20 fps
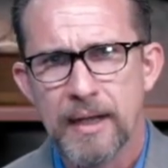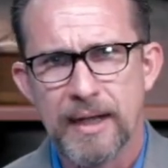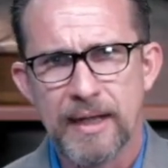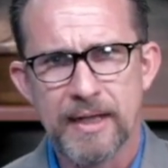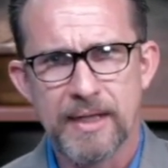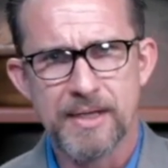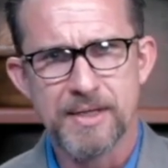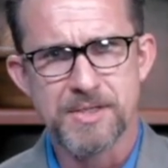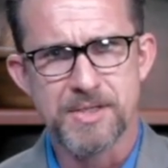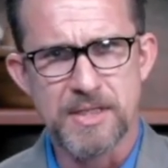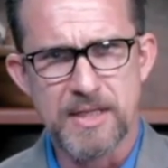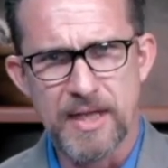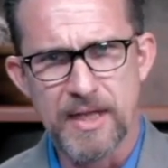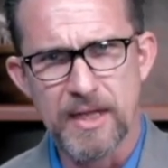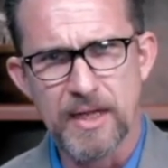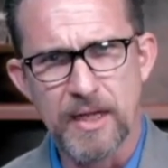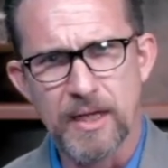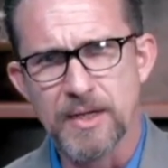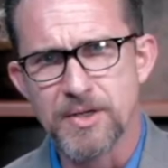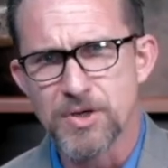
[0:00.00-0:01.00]
is
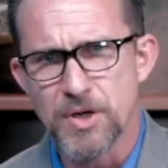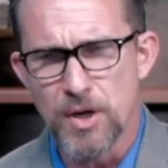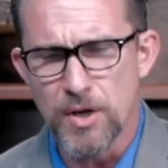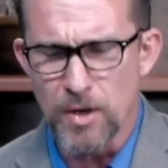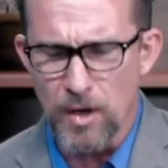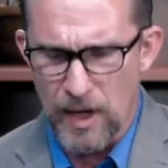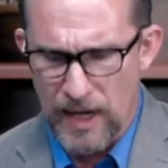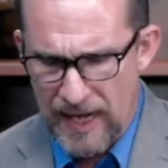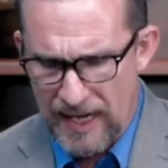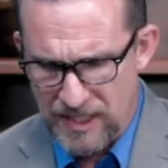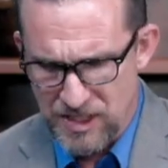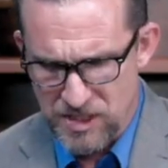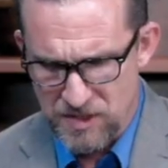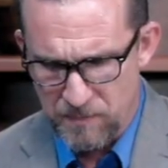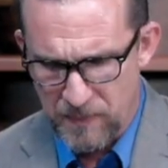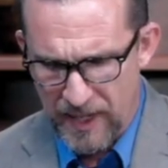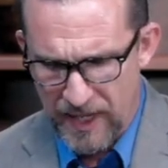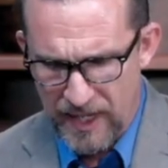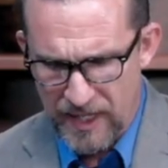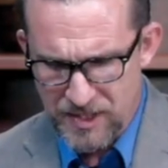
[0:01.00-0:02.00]
the eternal
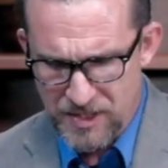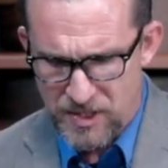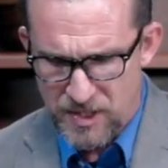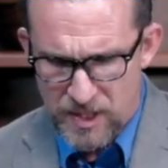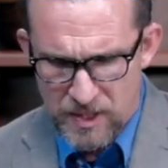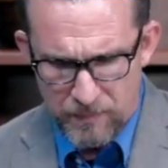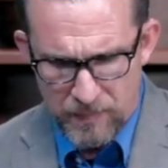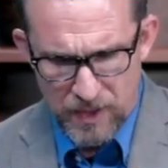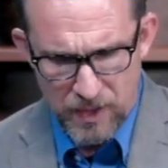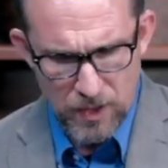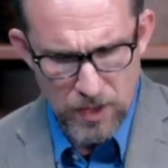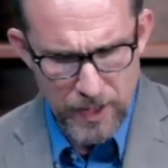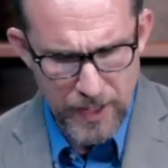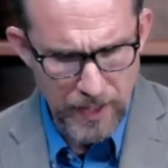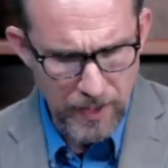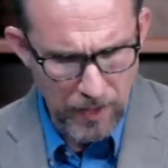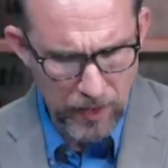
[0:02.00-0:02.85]
aspect. But look in